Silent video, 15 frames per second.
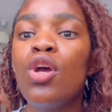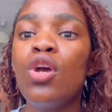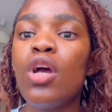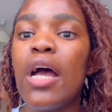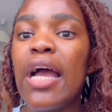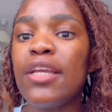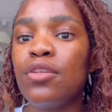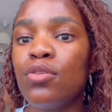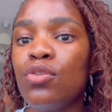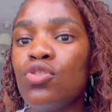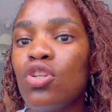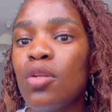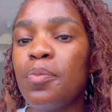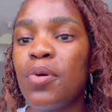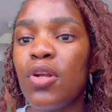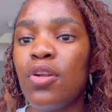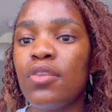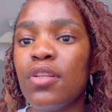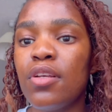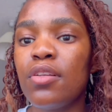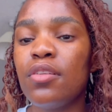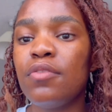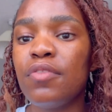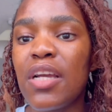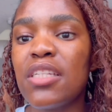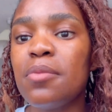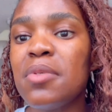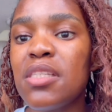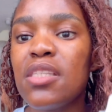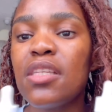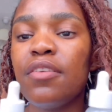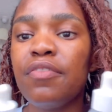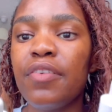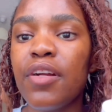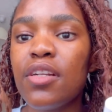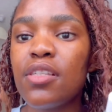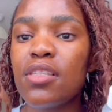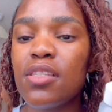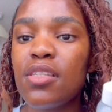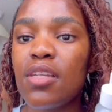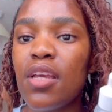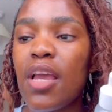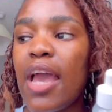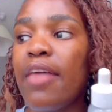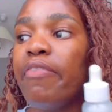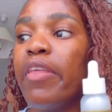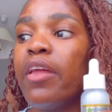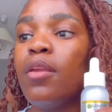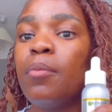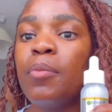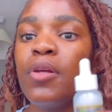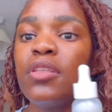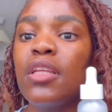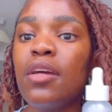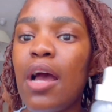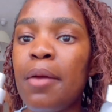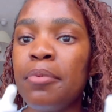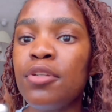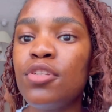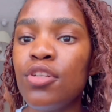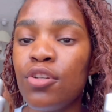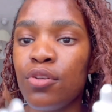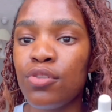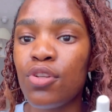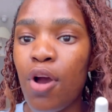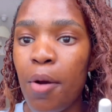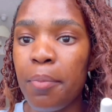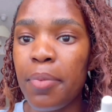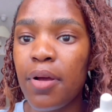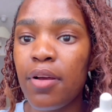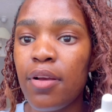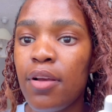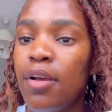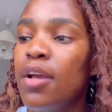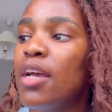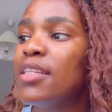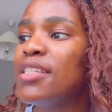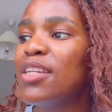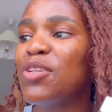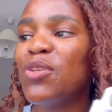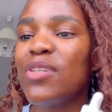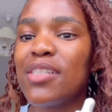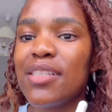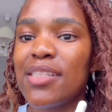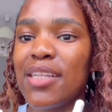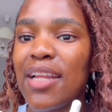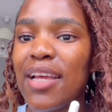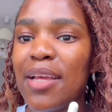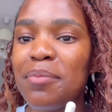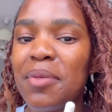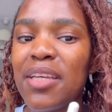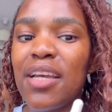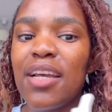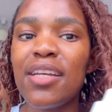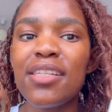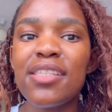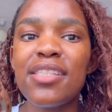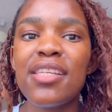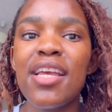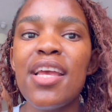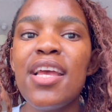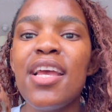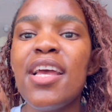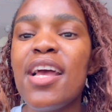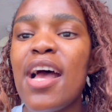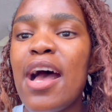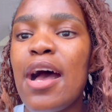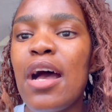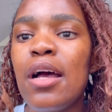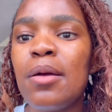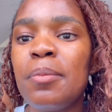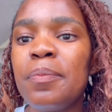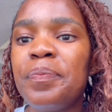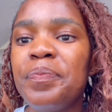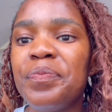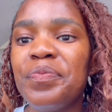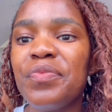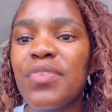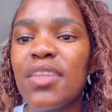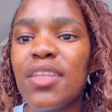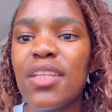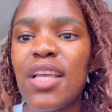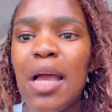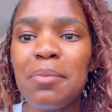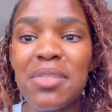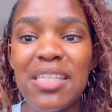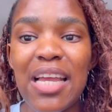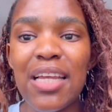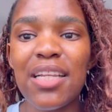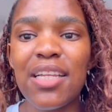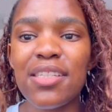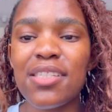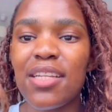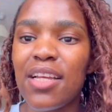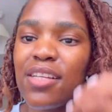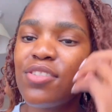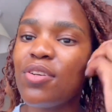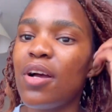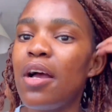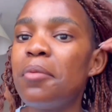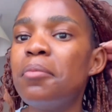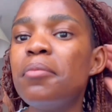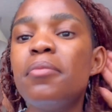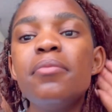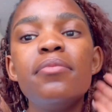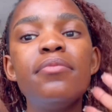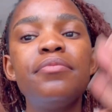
I usually put on the vitamin C first and then put the butene on top. Didn't use it today because I'm cycling today, so I'm